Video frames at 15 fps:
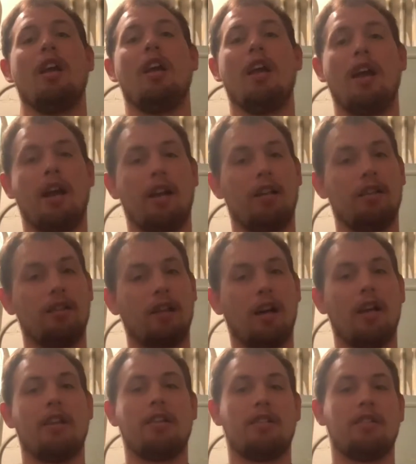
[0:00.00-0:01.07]
had a
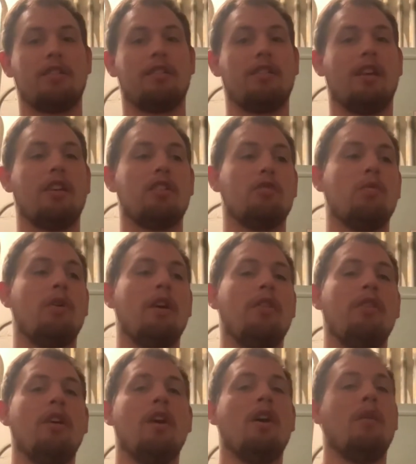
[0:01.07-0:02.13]
lot of success with,